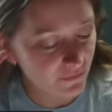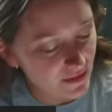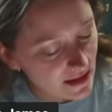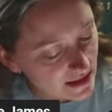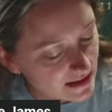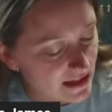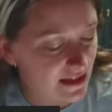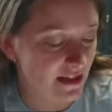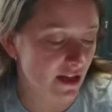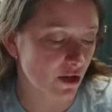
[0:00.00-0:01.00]

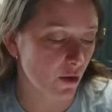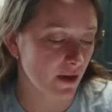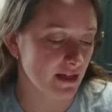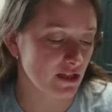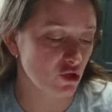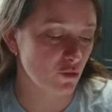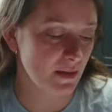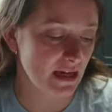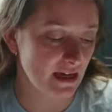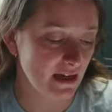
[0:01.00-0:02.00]
Since they're going to
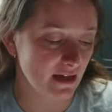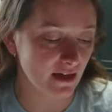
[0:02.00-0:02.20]
be